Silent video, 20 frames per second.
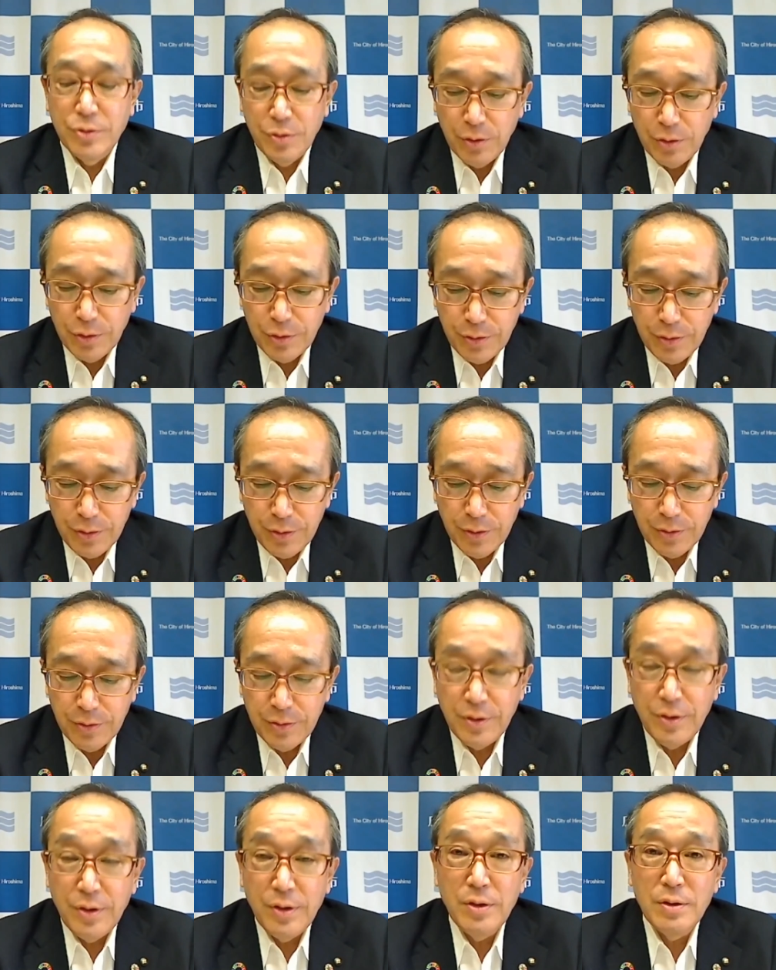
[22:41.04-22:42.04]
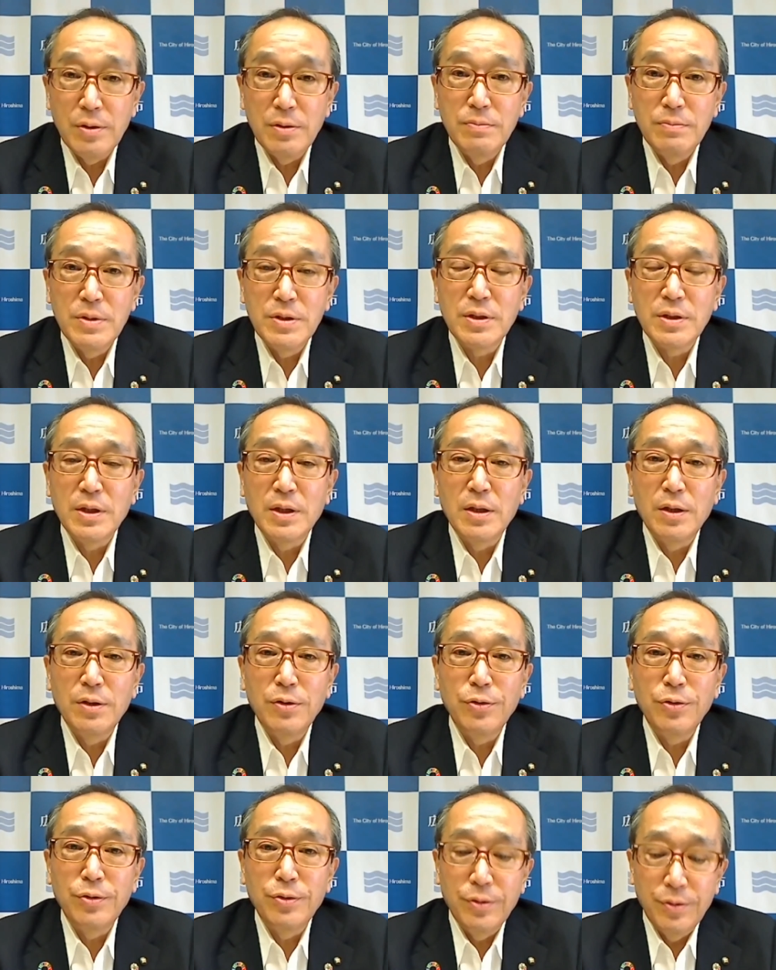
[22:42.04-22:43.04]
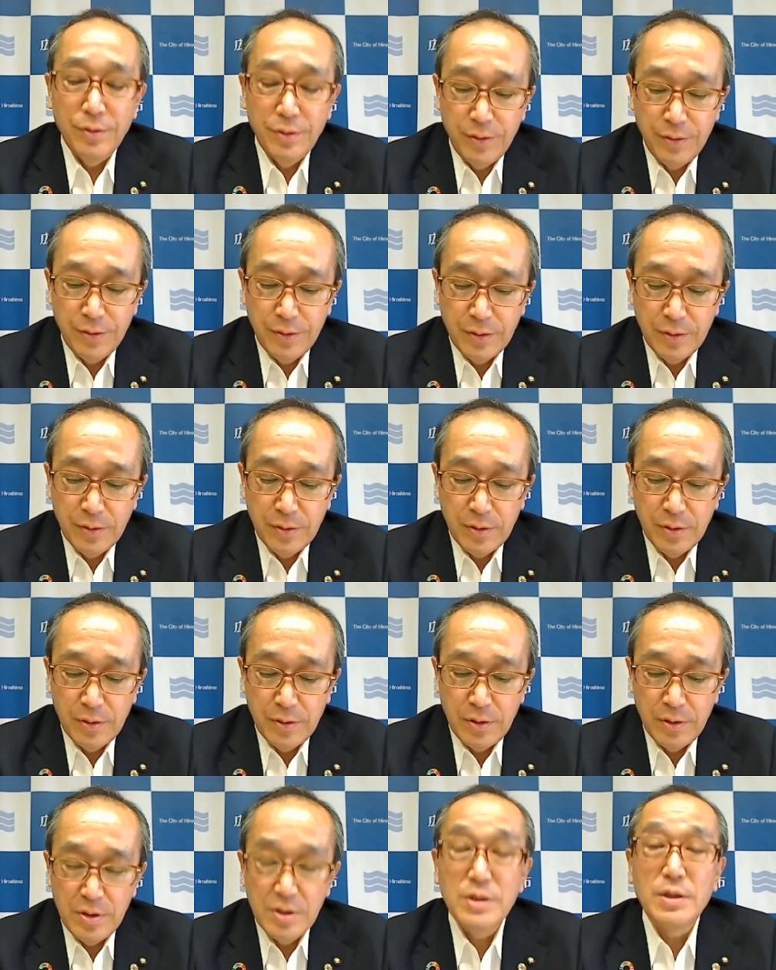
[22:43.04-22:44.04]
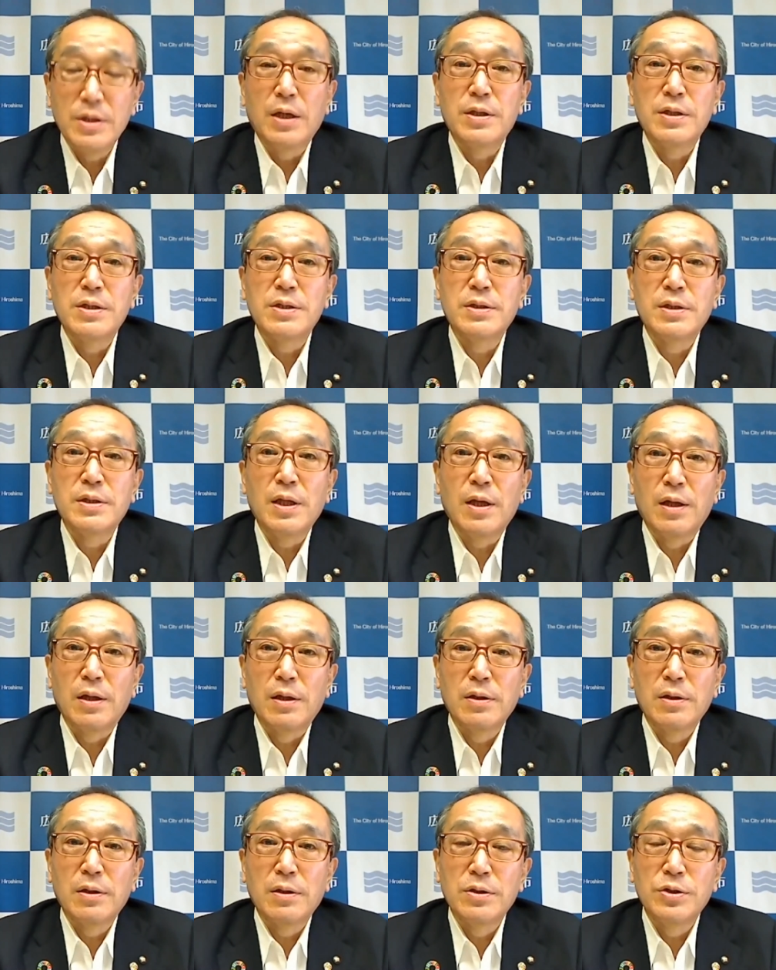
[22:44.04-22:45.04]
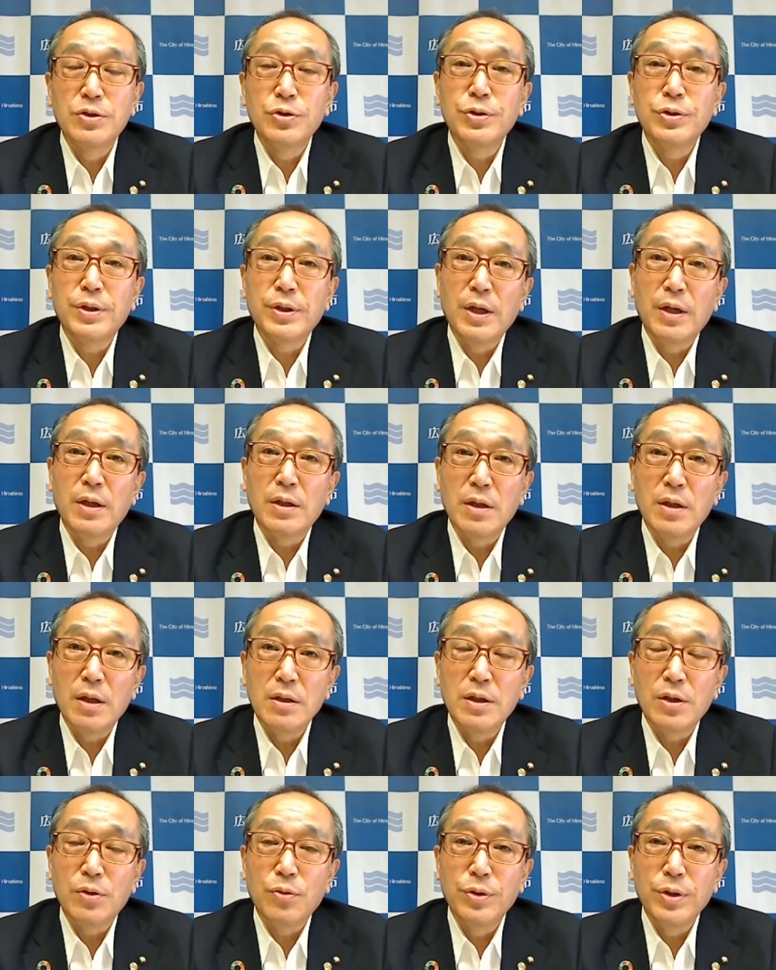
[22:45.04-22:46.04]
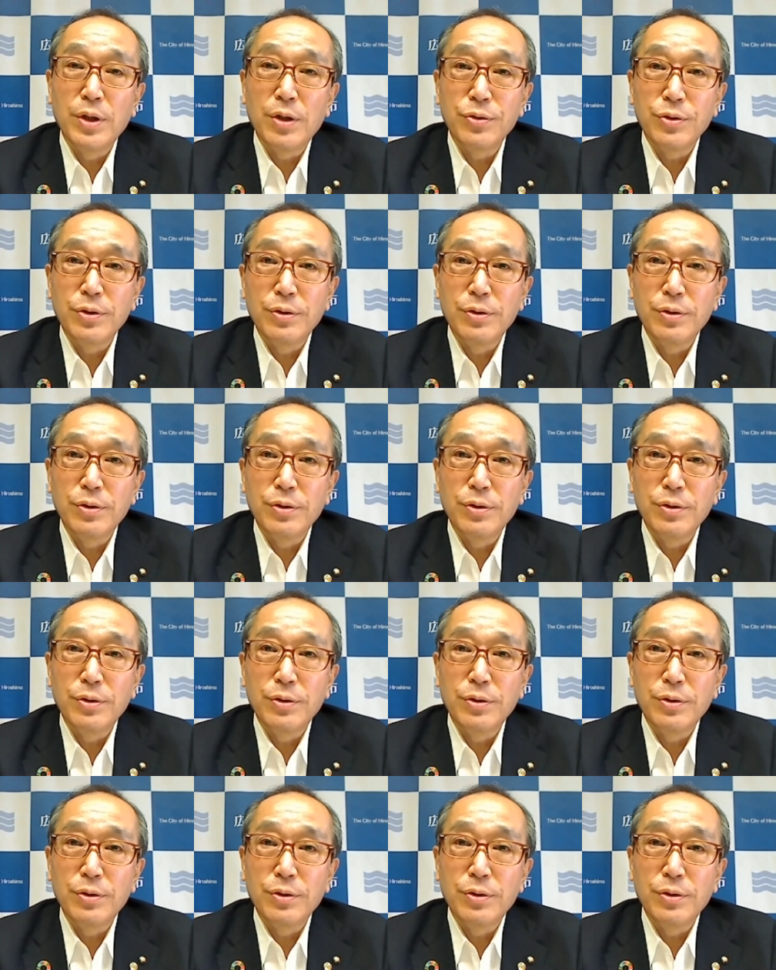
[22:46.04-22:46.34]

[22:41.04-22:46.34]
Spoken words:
to find out the facts, and by so doing, my own will